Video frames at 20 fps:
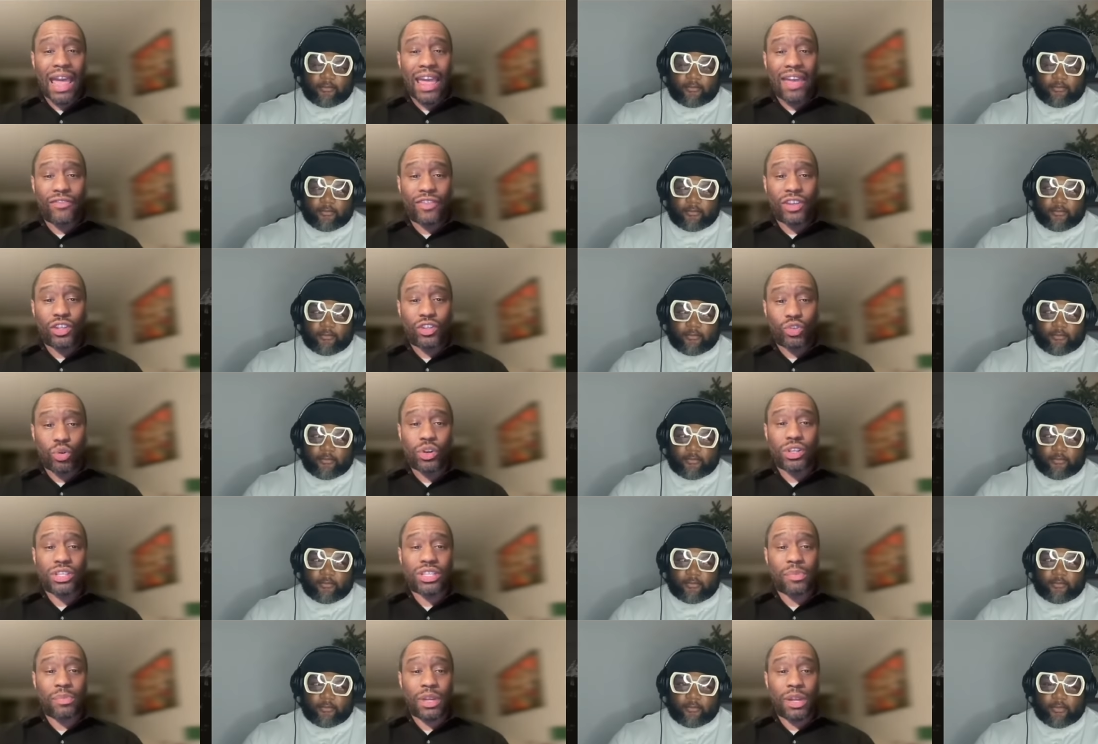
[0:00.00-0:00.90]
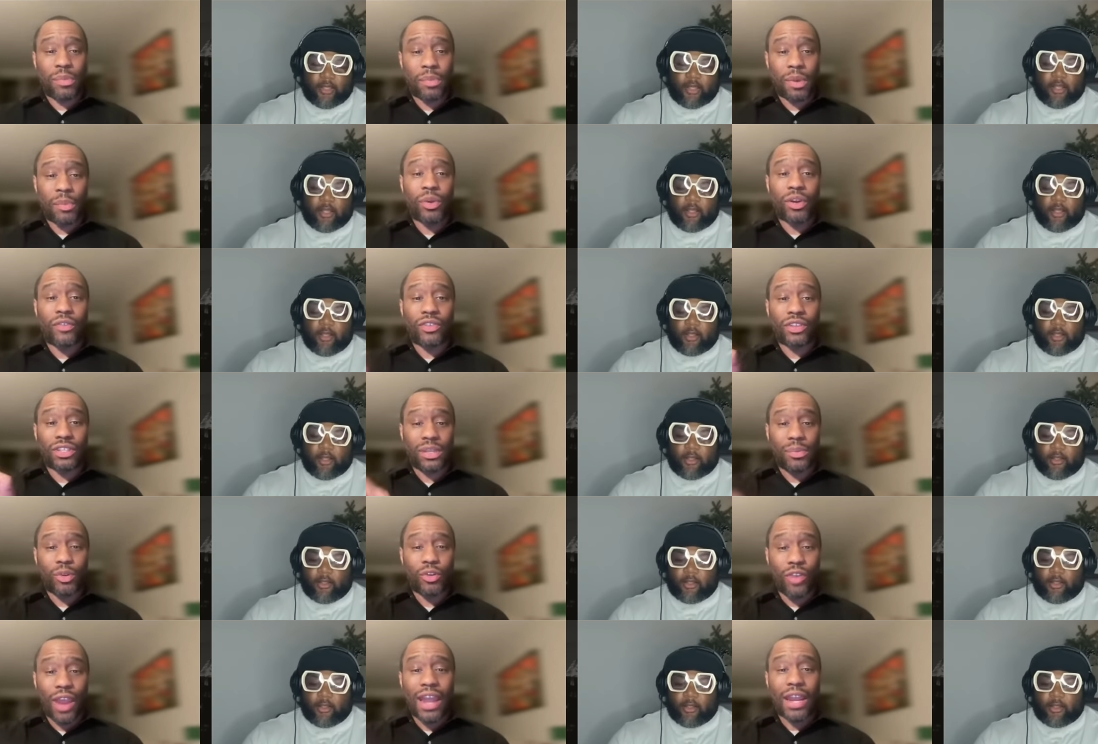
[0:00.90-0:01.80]
Speaker 1: have endorsed and been a member of the
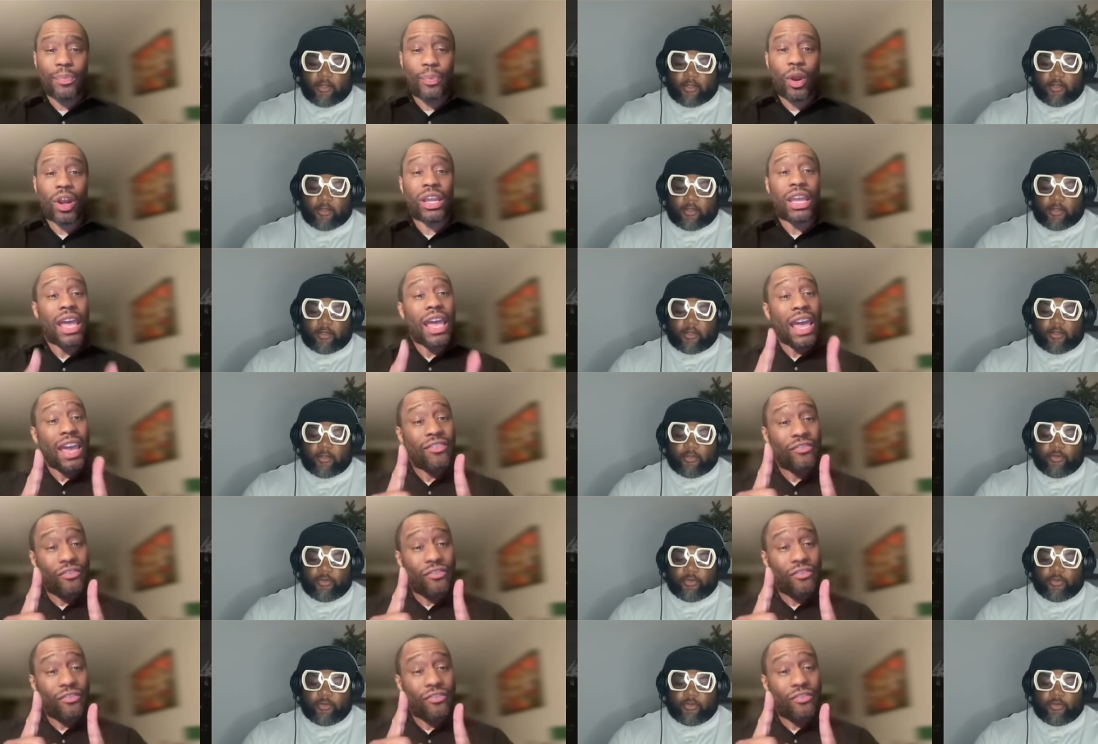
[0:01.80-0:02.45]
Democratic Party. In